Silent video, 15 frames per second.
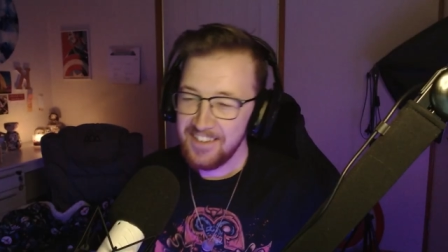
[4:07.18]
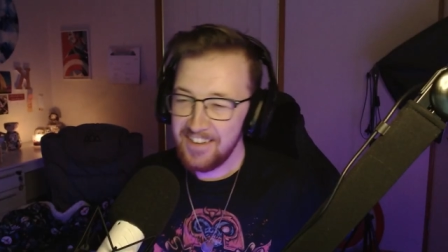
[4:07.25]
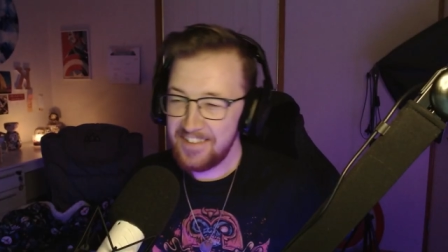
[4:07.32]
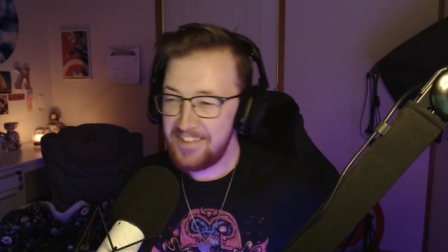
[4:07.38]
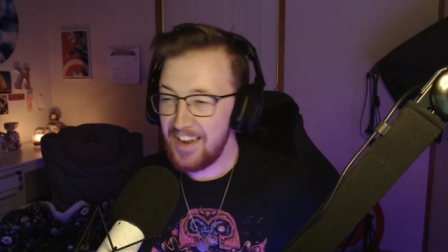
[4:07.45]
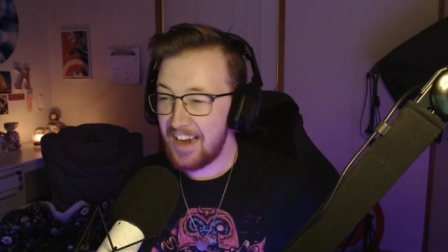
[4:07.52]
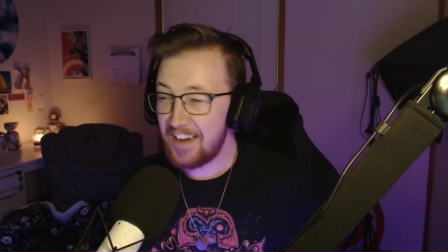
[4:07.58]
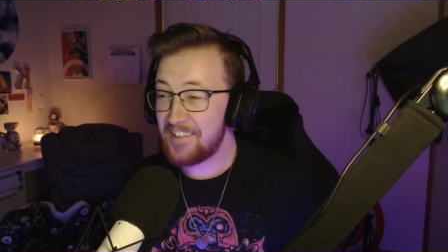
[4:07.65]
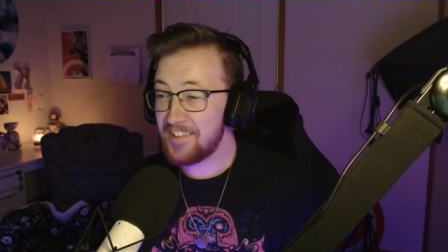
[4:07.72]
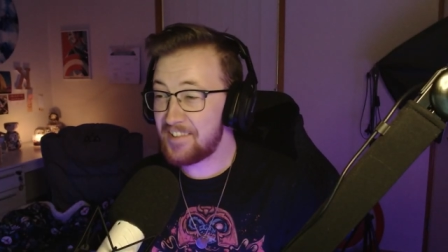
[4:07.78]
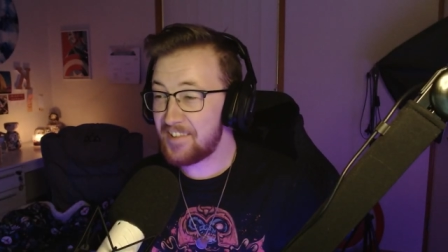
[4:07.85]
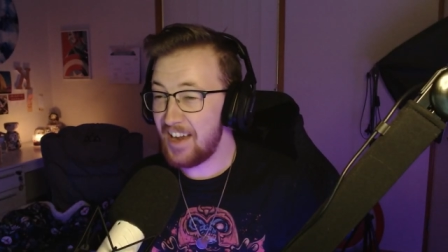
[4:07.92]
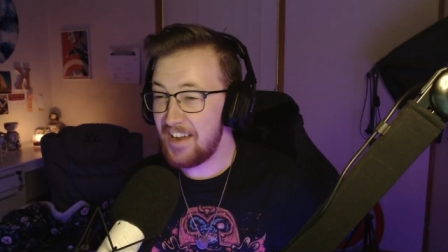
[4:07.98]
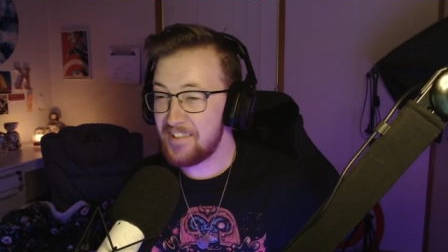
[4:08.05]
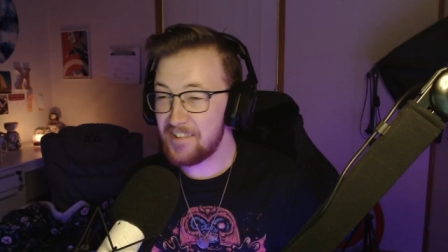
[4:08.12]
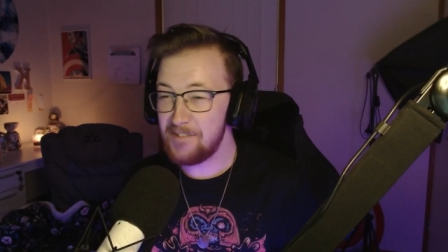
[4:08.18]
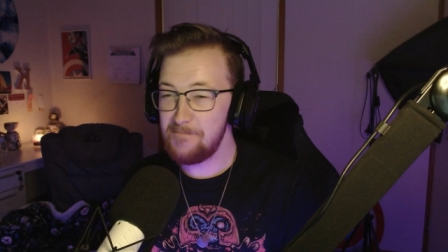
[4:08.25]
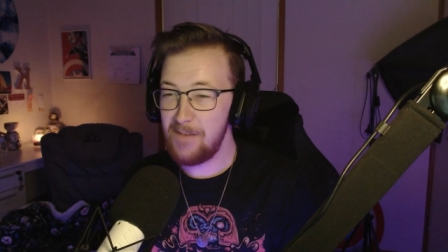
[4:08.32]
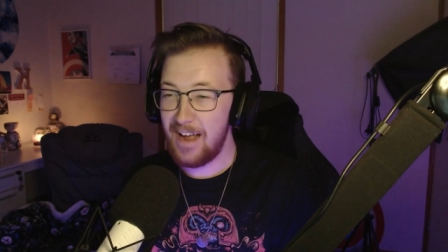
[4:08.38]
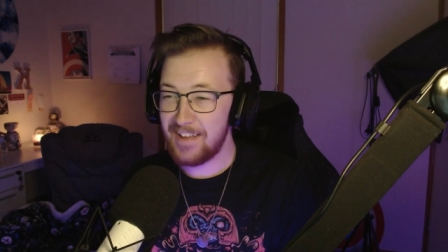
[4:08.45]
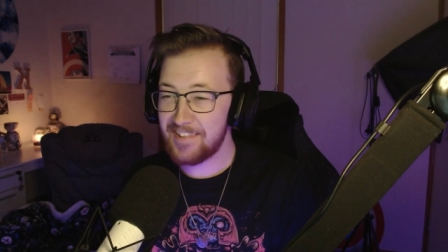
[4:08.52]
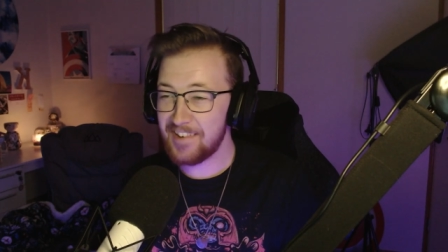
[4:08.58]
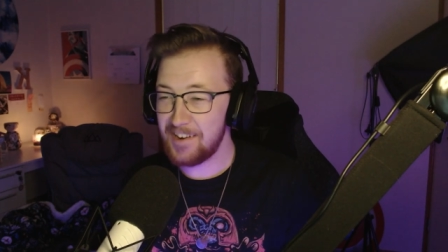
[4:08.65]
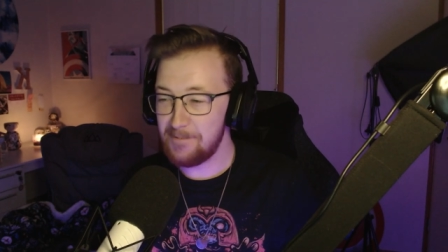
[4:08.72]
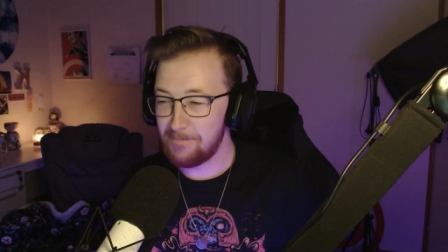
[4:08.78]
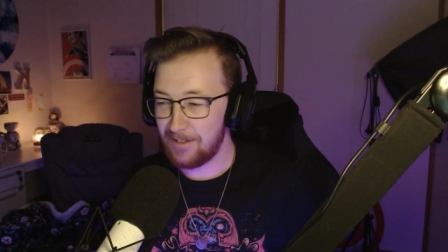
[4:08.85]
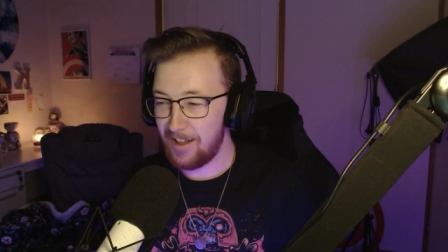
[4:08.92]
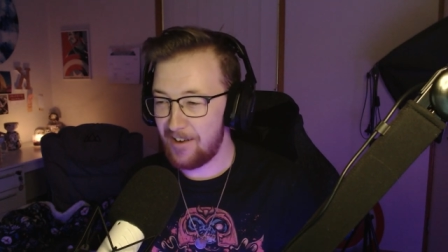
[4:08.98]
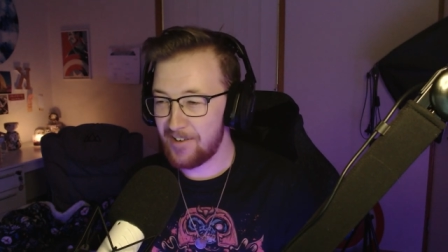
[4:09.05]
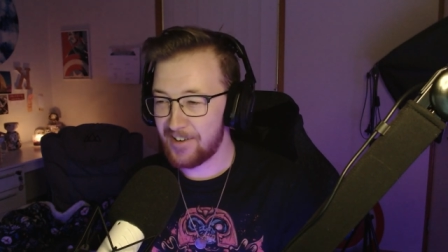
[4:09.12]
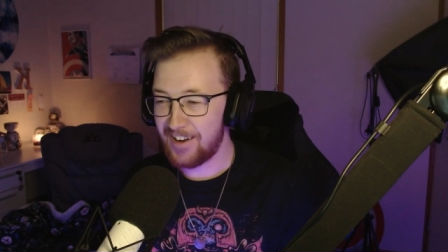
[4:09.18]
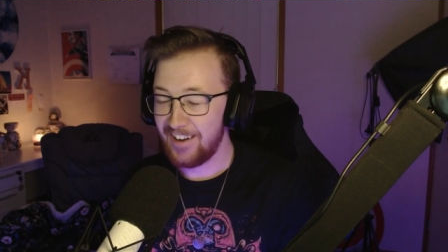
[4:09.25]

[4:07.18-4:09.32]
The Texas Chainsaw Massacre bloke!